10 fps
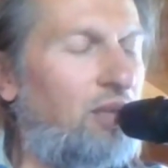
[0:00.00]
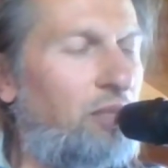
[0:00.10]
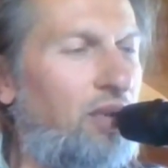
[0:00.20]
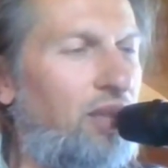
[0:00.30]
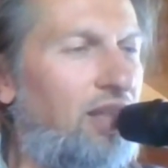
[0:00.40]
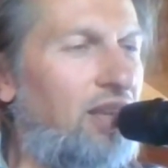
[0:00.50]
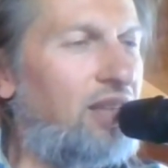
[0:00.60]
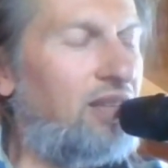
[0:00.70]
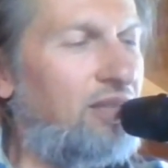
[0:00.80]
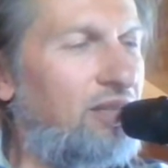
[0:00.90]
breathing
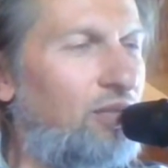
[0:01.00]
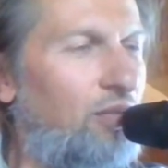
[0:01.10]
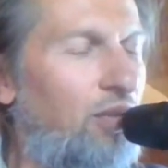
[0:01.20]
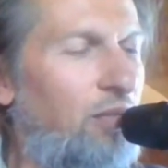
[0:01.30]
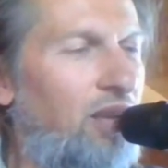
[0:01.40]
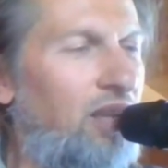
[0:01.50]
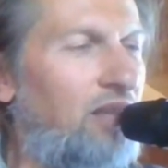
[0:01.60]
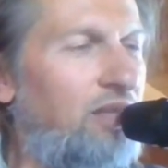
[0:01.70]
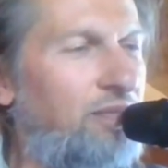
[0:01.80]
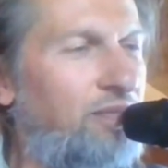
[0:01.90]
with me.
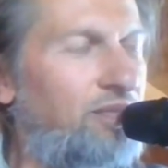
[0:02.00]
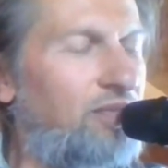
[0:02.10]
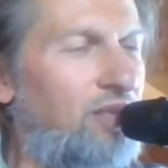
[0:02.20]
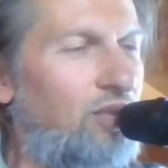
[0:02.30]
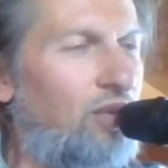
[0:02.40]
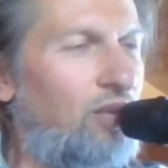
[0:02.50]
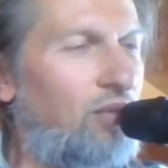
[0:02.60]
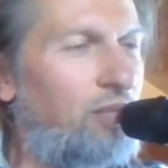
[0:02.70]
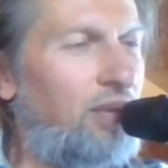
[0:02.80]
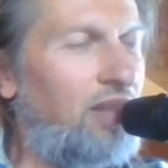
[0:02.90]

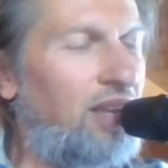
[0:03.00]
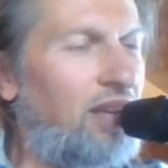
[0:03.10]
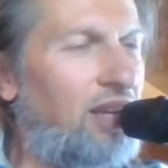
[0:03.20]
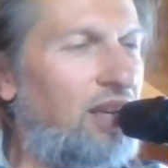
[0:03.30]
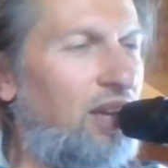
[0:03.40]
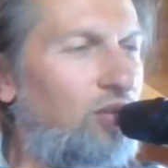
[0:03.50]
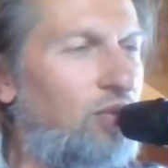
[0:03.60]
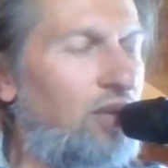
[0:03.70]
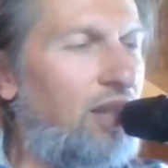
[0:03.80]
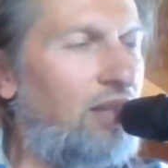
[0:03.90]
So breathing in and out
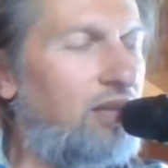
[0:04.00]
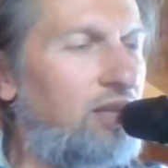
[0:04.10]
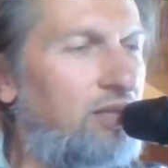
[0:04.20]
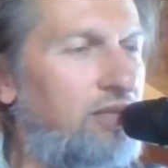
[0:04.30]
together.